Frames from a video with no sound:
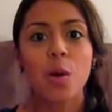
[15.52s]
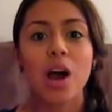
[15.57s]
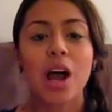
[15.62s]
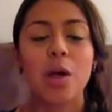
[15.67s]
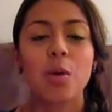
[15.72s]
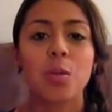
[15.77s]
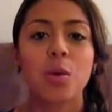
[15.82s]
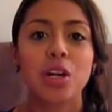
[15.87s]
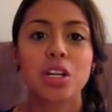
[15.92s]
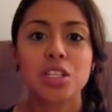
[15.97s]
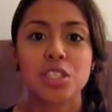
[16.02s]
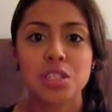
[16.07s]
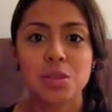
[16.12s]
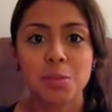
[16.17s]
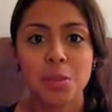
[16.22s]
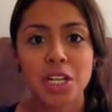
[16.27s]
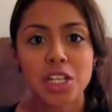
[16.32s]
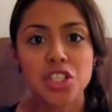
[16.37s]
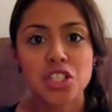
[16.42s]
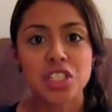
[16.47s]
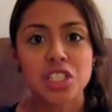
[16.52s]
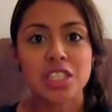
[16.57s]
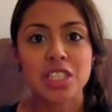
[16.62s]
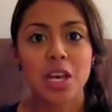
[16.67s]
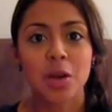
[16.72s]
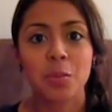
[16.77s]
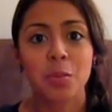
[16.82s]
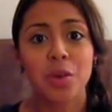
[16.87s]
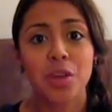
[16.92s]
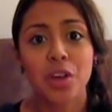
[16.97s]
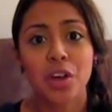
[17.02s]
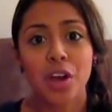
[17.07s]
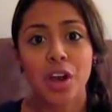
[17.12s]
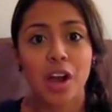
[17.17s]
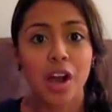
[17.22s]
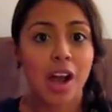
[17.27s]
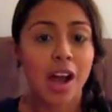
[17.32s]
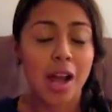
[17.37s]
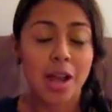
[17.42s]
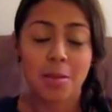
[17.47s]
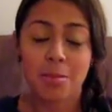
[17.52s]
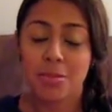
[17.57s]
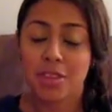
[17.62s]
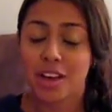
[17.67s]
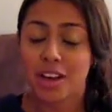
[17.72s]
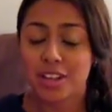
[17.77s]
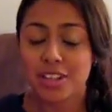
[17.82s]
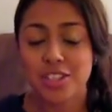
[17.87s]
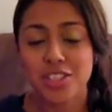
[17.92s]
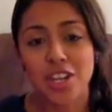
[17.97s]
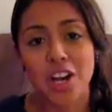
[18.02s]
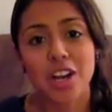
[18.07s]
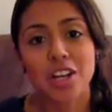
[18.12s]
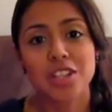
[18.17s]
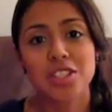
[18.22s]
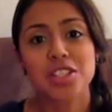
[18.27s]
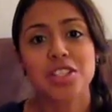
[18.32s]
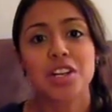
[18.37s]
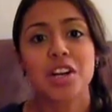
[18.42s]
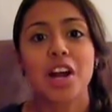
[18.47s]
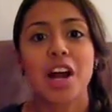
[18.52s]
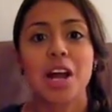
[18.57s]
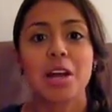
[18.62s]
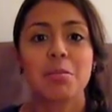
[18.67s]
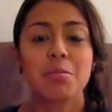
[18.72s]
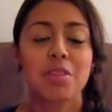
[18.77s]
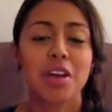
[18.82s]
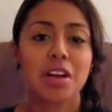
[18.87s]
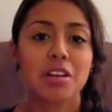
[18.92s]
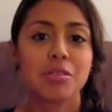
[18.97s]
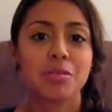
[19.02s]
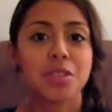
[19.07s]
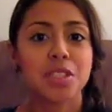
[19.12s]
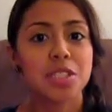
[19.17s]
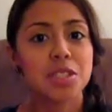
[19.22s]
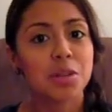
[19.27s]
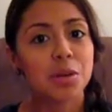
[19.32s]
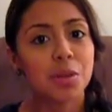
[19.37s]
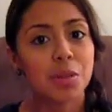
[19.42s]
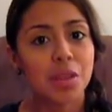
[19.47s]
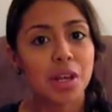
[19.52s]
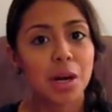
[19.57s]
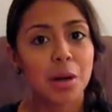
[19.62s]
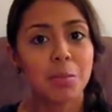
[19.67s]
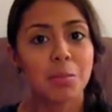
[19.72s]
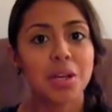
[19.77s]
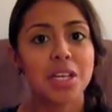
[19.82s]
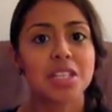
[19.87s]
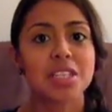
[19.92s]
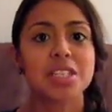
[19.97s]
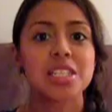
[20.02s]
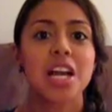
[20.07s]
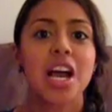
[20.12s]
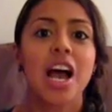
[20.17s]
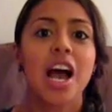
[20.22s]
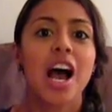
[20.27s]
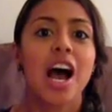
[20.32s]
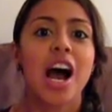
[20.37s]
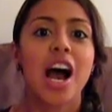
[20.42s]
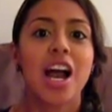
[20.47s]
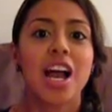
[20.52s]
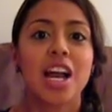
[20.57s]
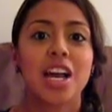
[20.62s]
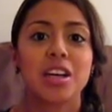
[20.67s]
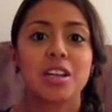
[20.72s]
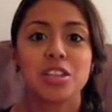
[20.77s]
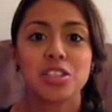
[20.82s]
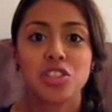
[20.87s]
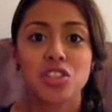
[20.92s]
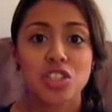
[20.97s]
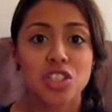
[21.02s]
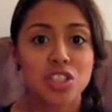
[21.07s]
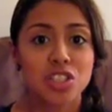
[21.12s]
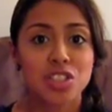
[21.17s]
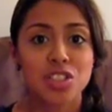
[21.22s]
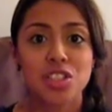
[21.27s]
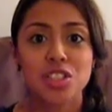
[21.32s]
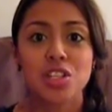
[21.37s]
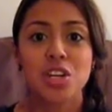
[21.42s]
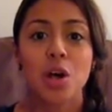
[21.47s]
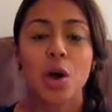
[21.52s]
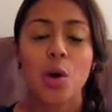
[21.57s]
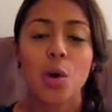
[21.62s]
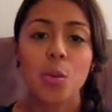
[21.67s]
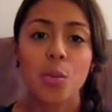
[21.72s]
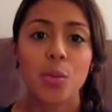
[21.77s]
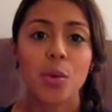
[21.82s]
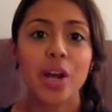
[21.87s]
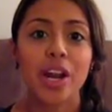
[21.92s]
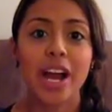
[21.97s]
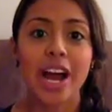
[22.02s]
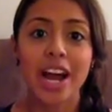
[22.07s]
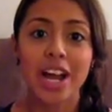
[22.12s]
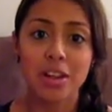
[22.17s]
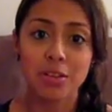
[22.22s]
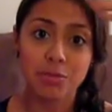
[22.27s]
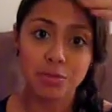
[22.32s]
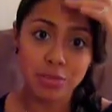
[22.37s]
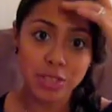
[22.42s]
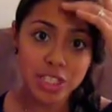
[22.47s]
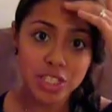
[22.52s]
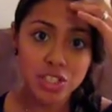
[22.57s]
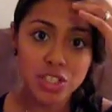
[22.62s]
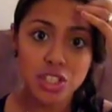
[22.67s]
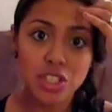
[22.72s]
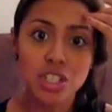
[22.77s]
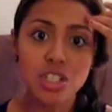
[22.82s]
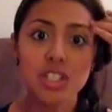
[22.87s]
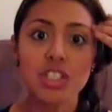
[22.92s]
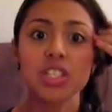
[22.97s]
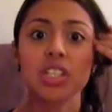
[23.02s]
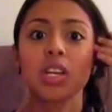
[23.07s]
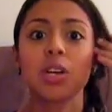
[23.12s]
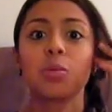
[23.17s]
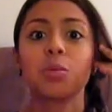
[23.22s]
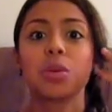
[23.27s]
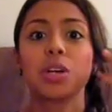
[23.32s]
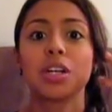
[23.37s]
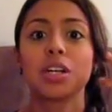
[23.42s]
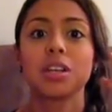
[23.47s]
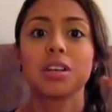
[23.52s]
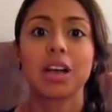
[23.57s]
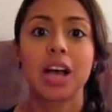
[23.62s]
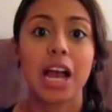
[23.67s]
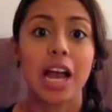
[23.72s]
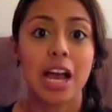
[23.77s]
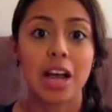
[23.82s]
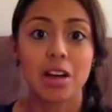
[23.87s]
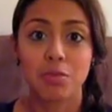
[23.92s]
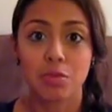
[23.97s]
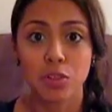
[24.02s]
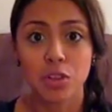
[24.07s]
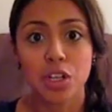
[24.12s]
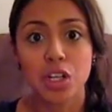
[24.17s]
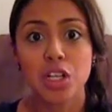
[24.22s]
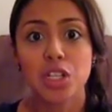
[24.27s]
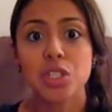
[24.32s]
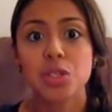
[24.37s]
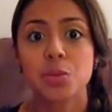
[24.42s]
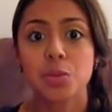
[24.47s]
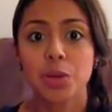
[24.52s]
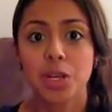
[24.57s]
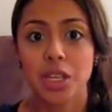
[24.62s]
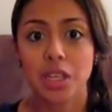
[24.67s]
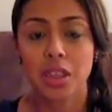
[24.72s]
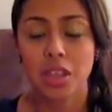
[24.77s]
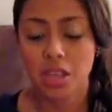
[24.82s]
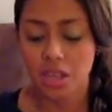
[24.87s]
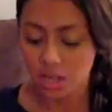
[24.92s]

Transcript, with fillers: I wanted to mention that we I am not a doctor, I am not a physical therapist. I just know what I've researched and what I have learned with